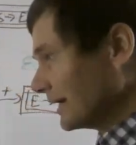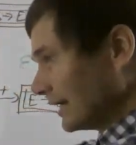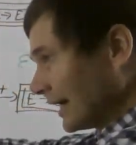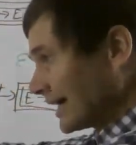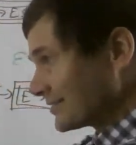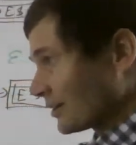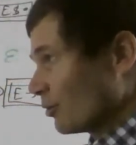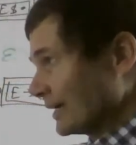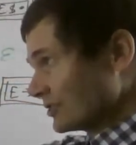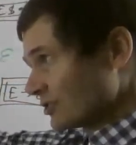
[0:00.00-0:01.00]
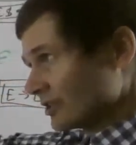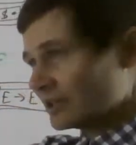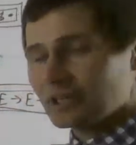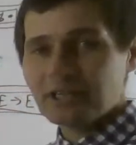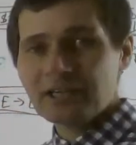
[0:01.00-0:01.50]
as a
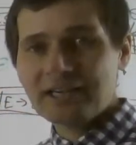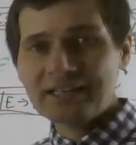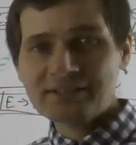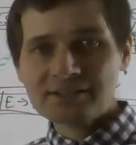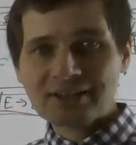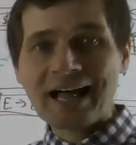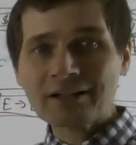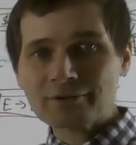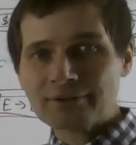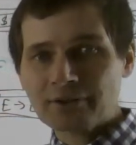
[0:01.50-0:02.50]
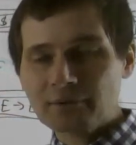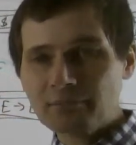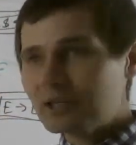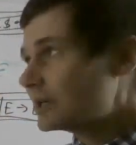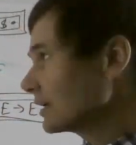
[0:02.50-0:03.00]
question in this
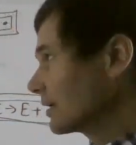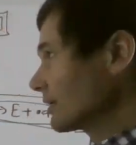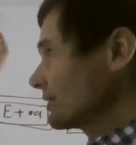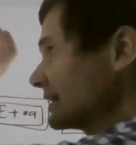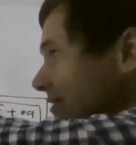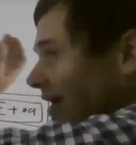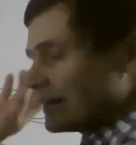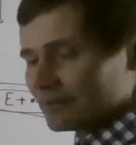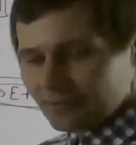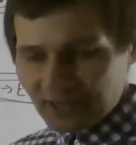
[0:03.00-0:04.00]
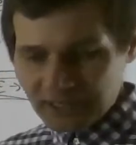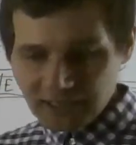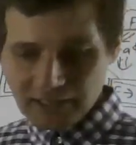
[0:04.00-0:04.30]
algorithm, this NFA